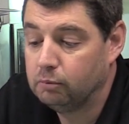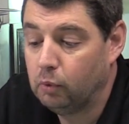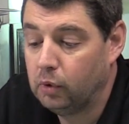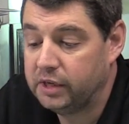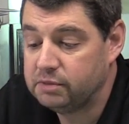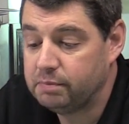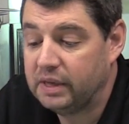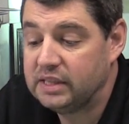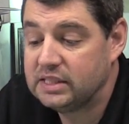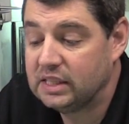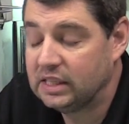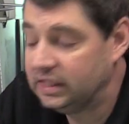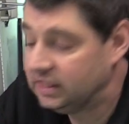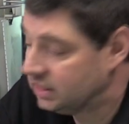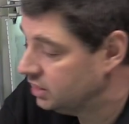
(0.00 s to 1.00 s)
What it's
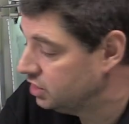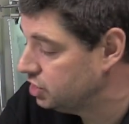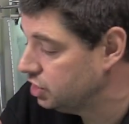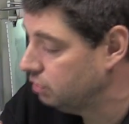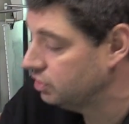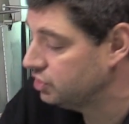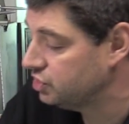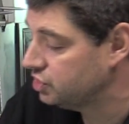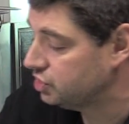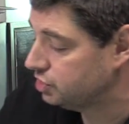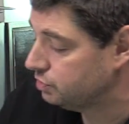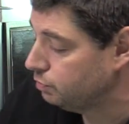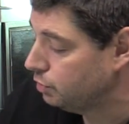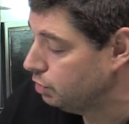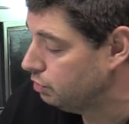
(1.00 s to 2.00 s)
basically going to do is
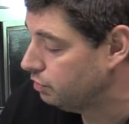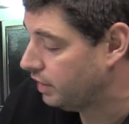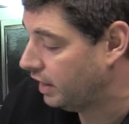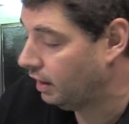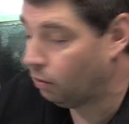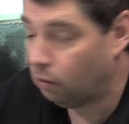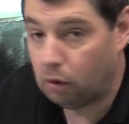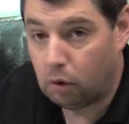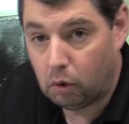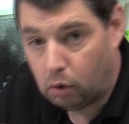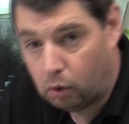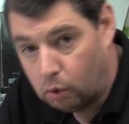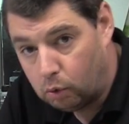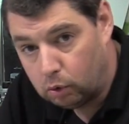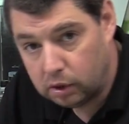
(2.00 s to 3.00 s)
smooth out
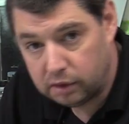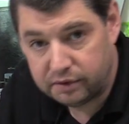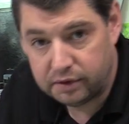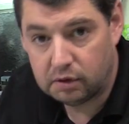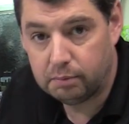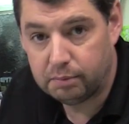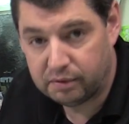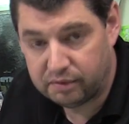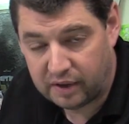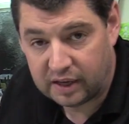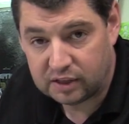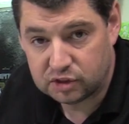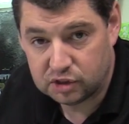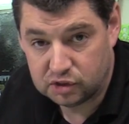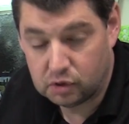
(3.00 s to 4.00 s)
all of your
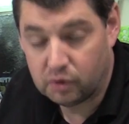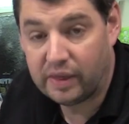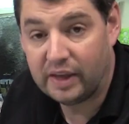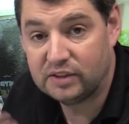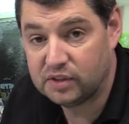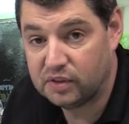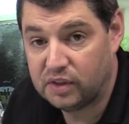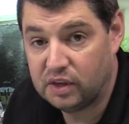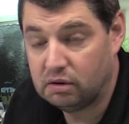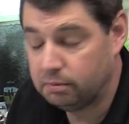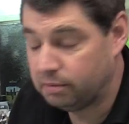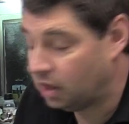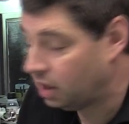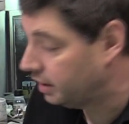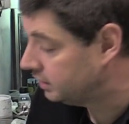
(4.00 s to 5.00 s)
imperfections, or that's the theory
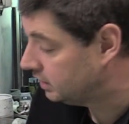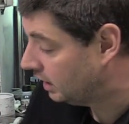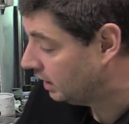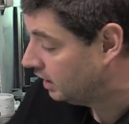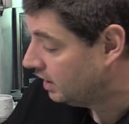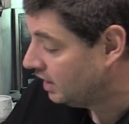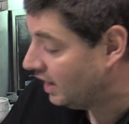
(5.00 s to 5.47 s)
behind it.